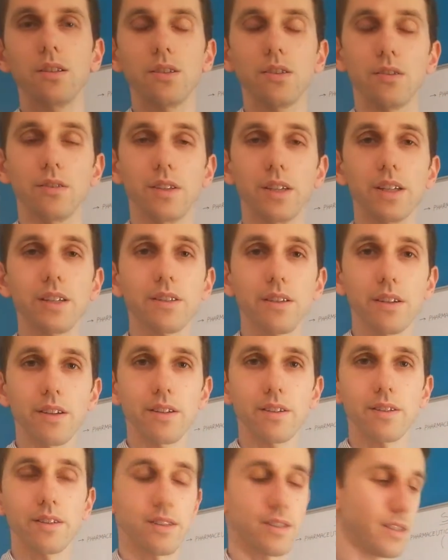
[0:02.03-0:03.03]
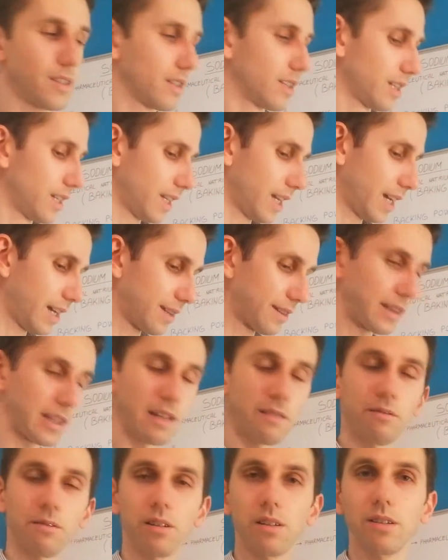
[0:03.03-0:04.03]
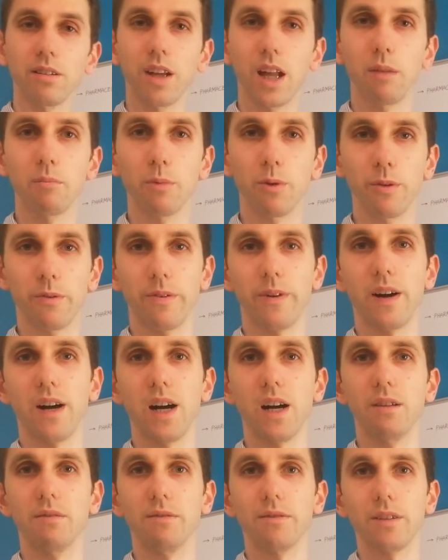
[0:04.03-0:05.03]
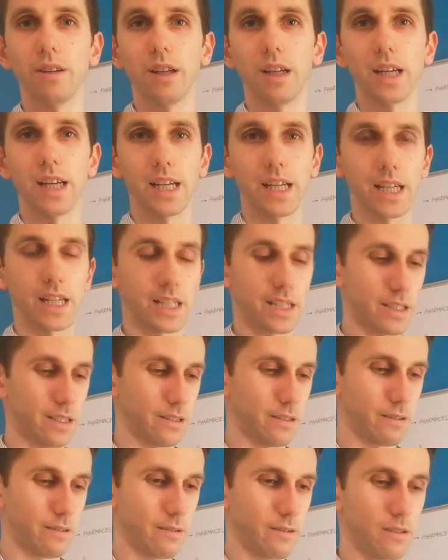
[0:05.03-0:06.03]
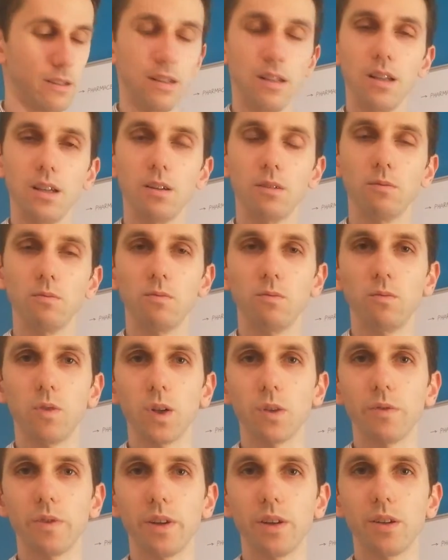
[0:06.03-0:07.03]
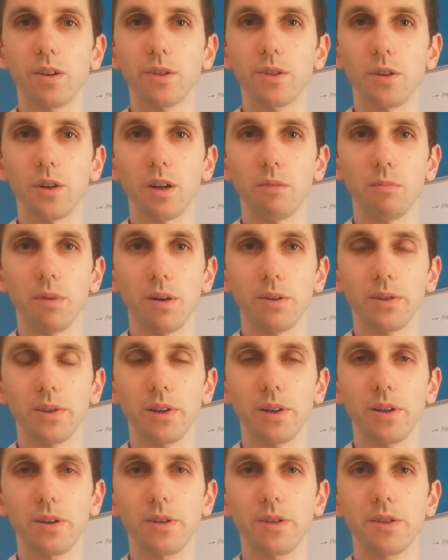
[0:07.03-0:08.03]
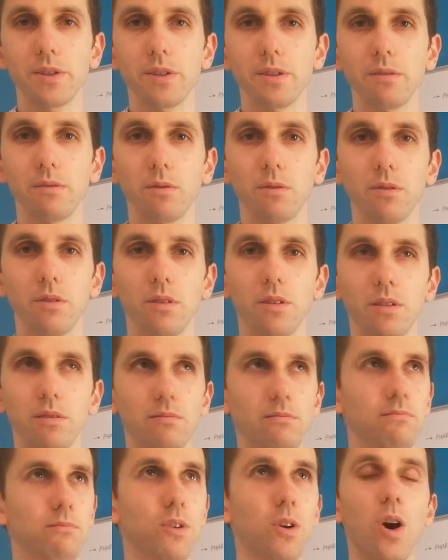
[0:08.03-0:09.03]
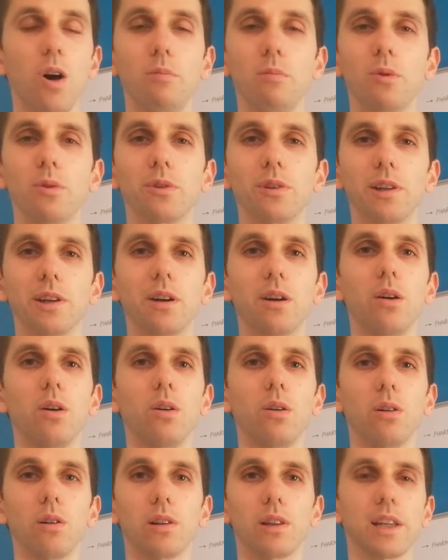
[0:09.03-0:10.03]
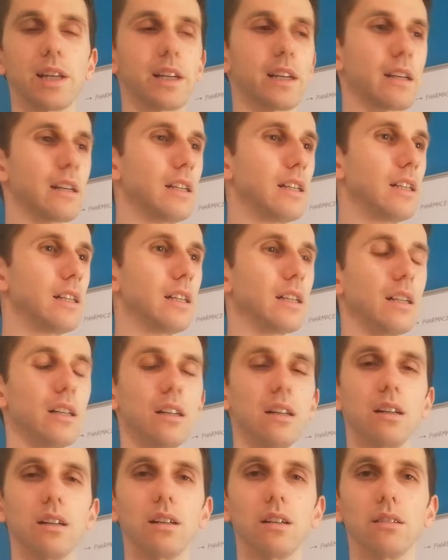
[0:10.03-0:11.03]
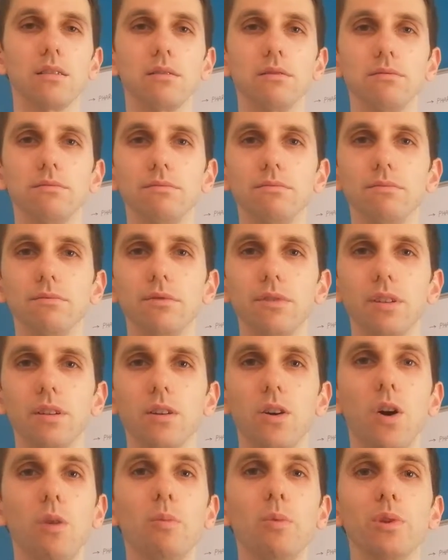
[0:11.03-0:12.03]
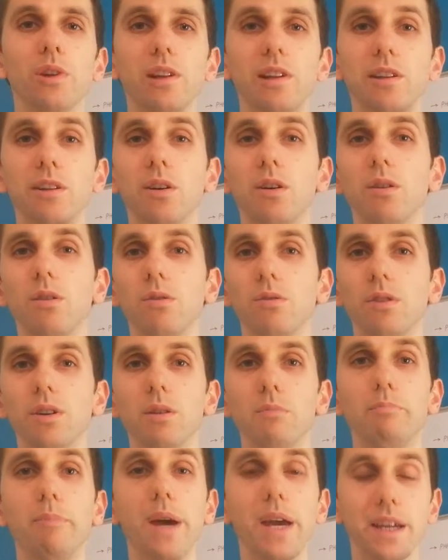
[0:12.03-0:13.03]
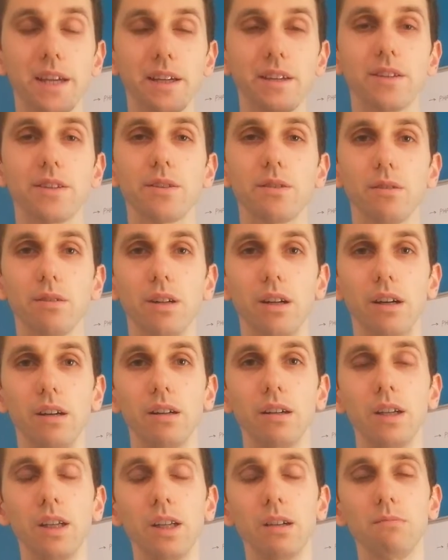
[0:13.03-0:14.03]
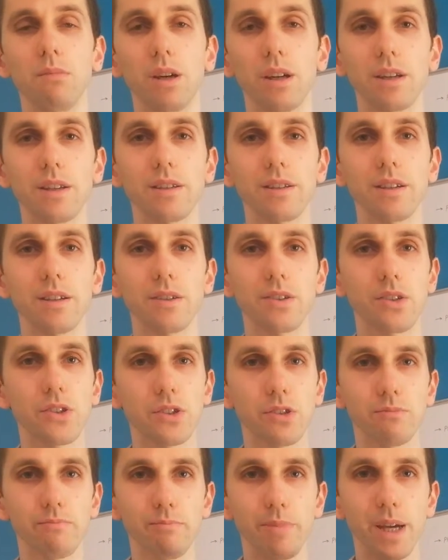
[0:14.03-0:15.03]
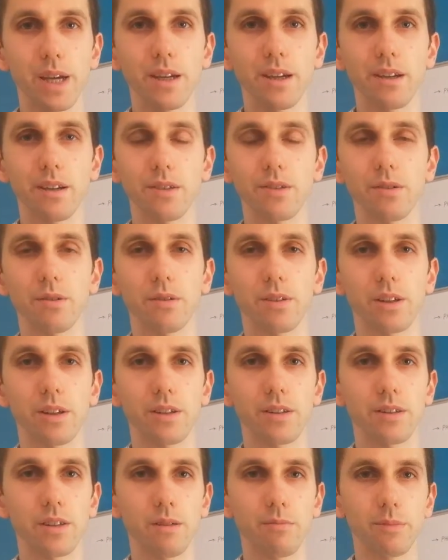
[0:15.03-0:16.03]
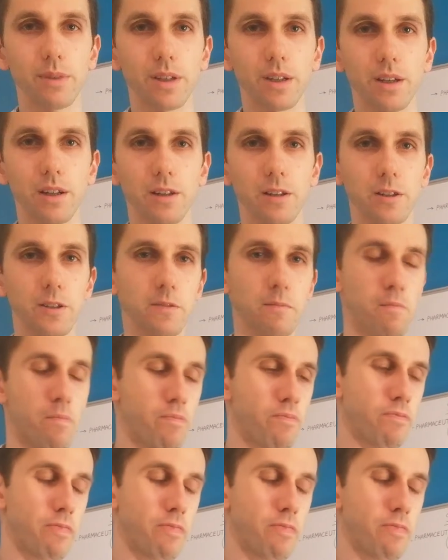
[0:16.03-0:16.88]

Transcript: So this is health level number five. And what we're going to talk about here is uh, commonly called, like uh, commonly known baking soda. But it's not just baking soda, it's something else.